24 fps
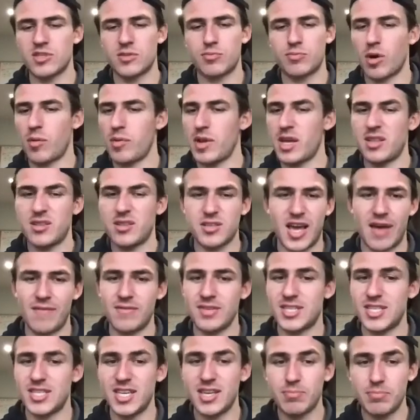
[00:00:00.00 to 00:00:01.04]
probably
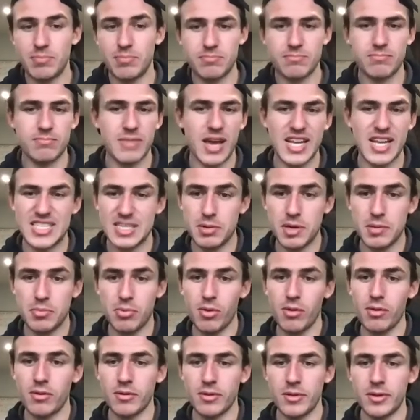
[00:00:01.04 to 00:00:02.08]
70, 80
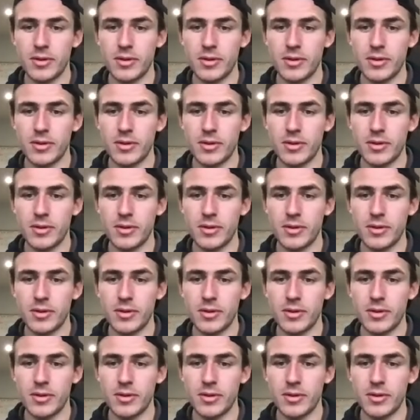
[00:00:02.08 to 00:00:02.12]
people.